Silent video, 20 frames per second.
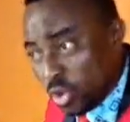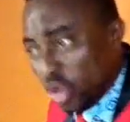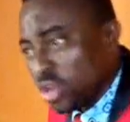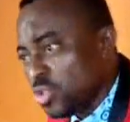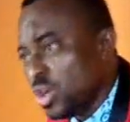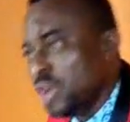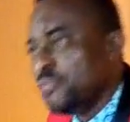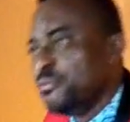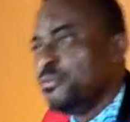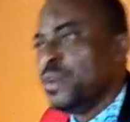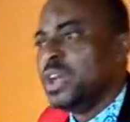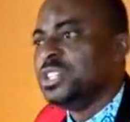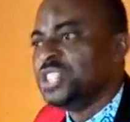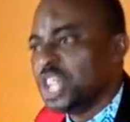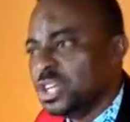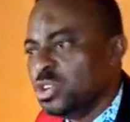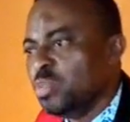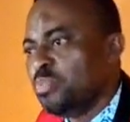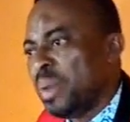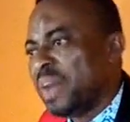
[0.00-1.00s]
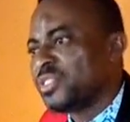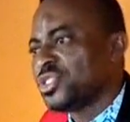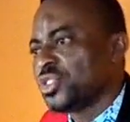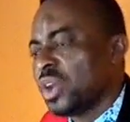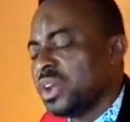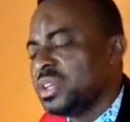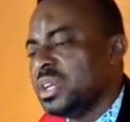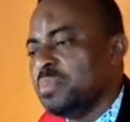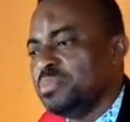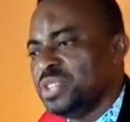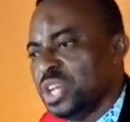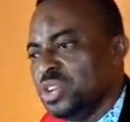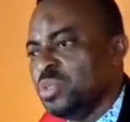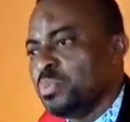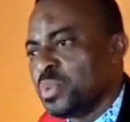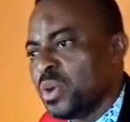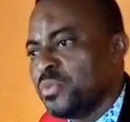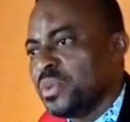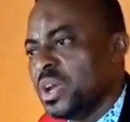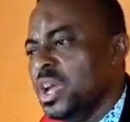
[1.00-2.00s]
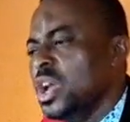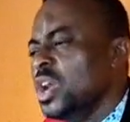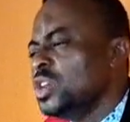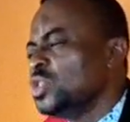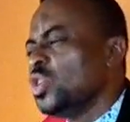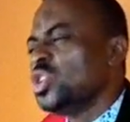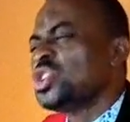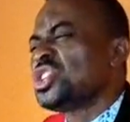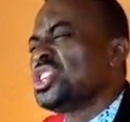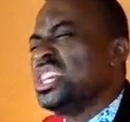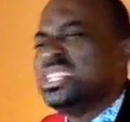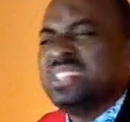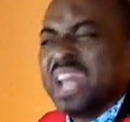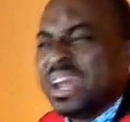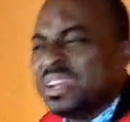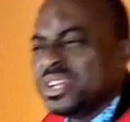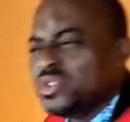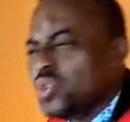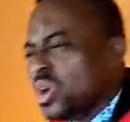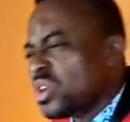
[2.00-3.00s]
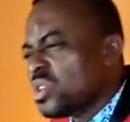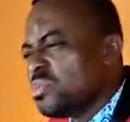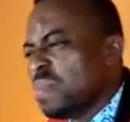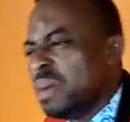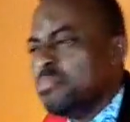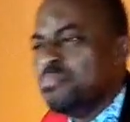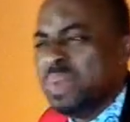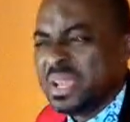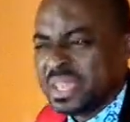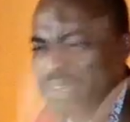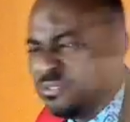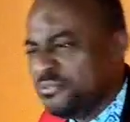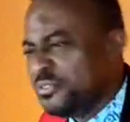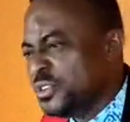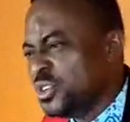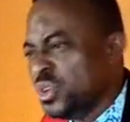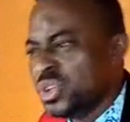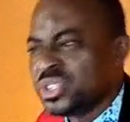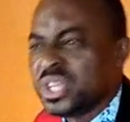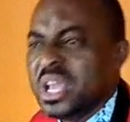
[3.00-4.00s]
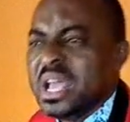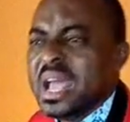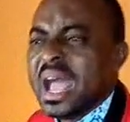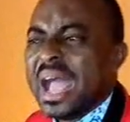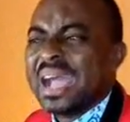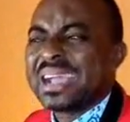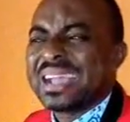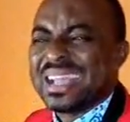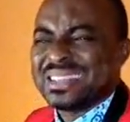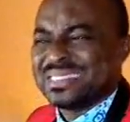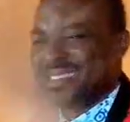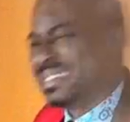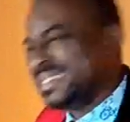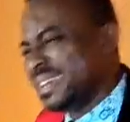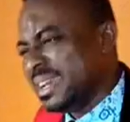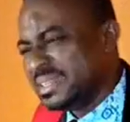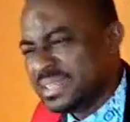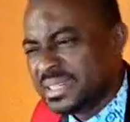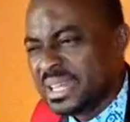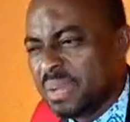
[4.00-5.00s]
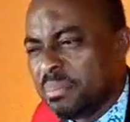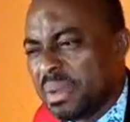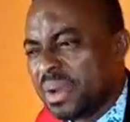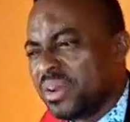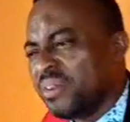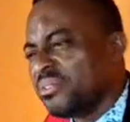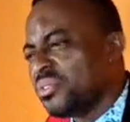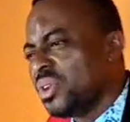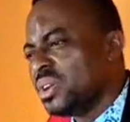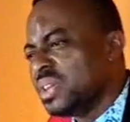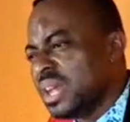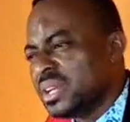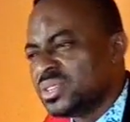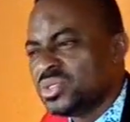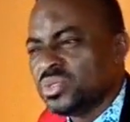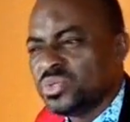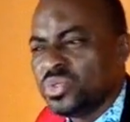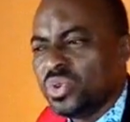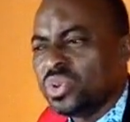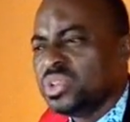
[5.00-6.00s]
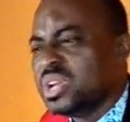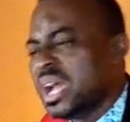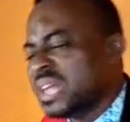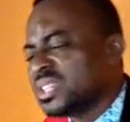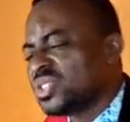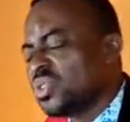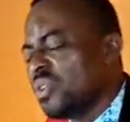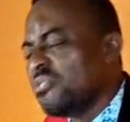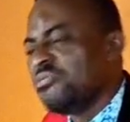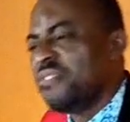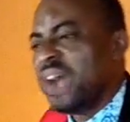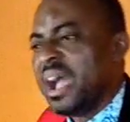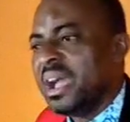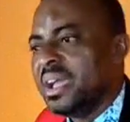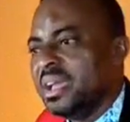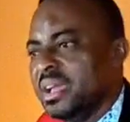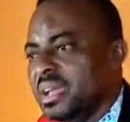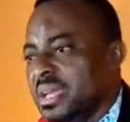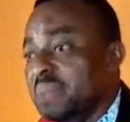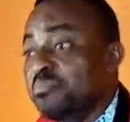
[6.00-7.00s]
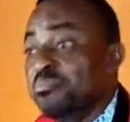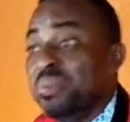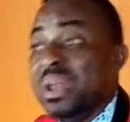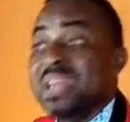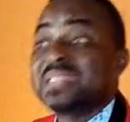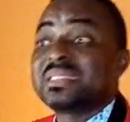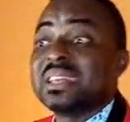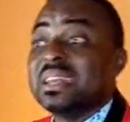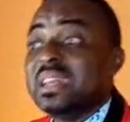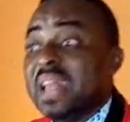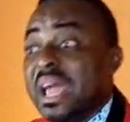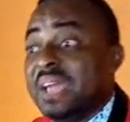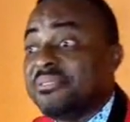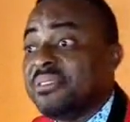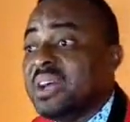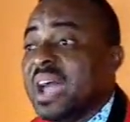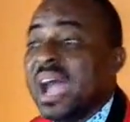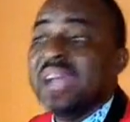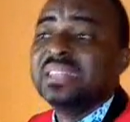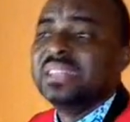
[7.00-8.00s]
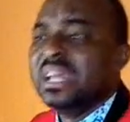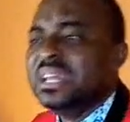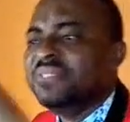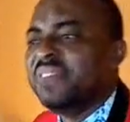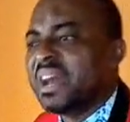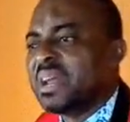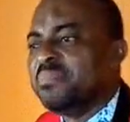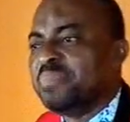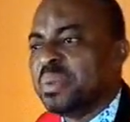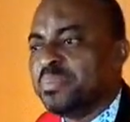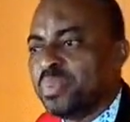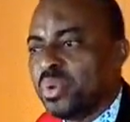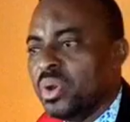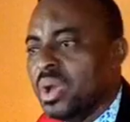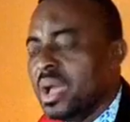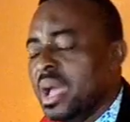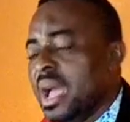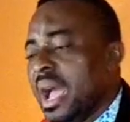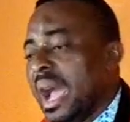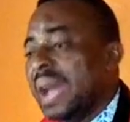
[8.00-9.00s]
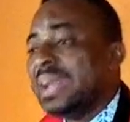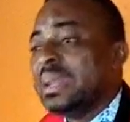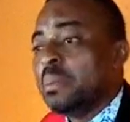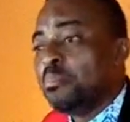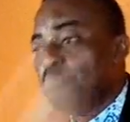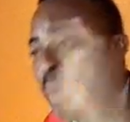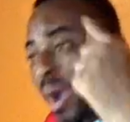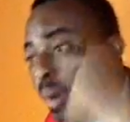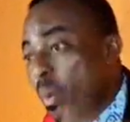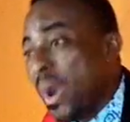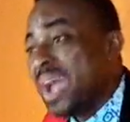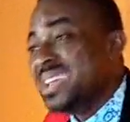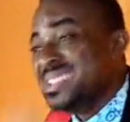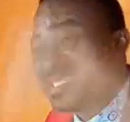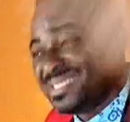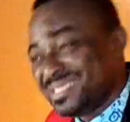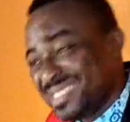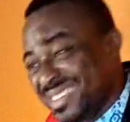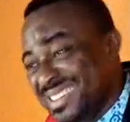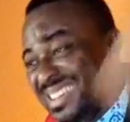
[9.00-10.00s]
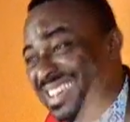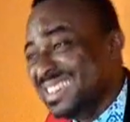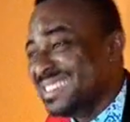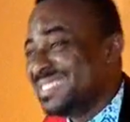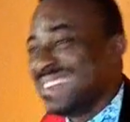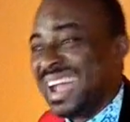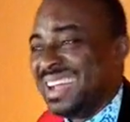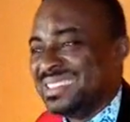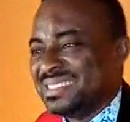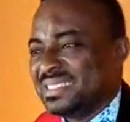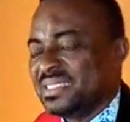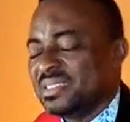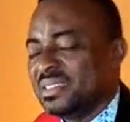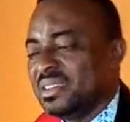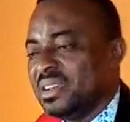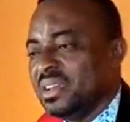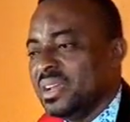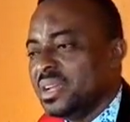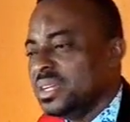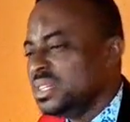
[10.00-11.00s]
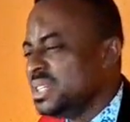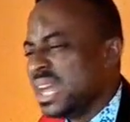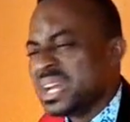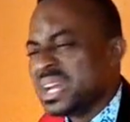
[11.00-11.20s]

We can call you a genuine pastor and a genuine prophet. Not sit down in your room and making videos and castigating a man of God that you know he has gone far in blessing life and delivering people. And the power is still intact.